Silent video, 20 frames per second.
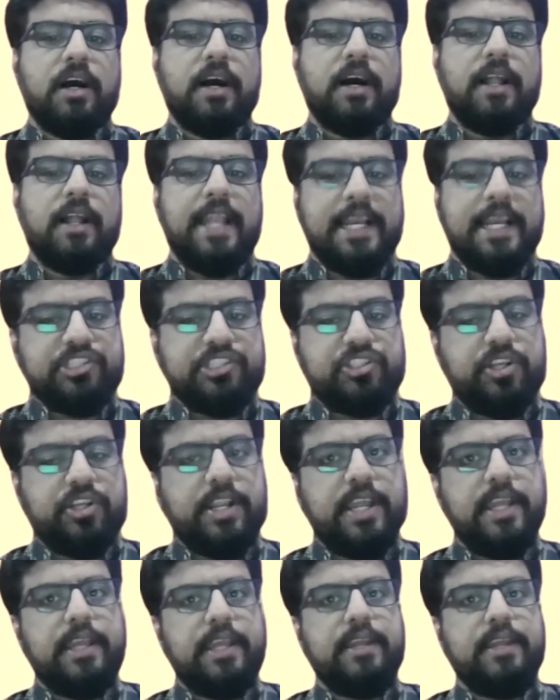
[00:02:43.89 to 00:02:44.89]

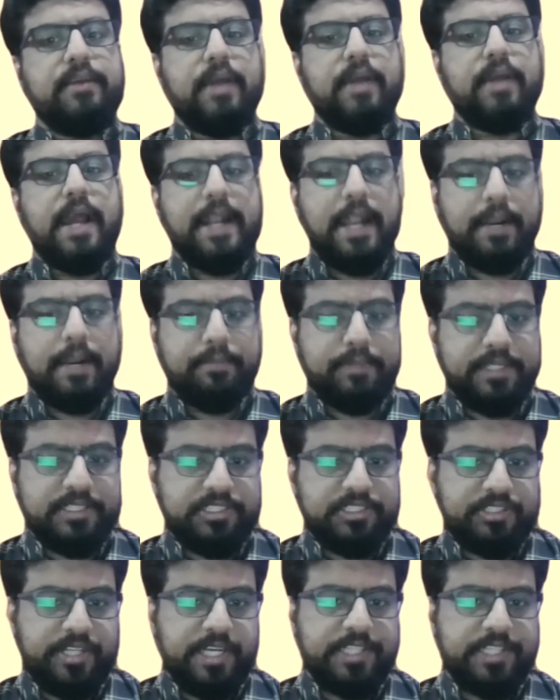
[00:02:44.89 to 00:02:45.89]
lecturing, and
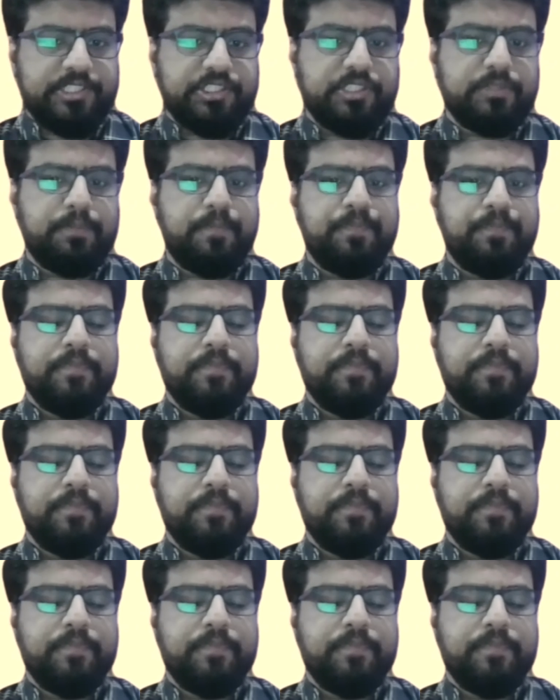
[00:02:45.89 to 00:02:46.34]
administration.